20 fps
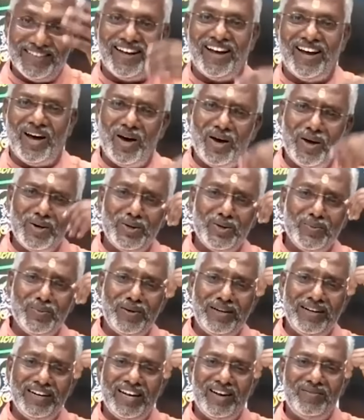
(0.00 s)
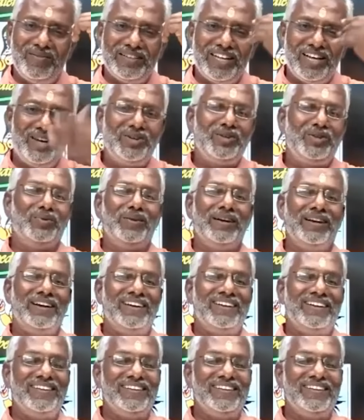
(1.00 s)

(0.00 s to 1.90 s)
argument after argument.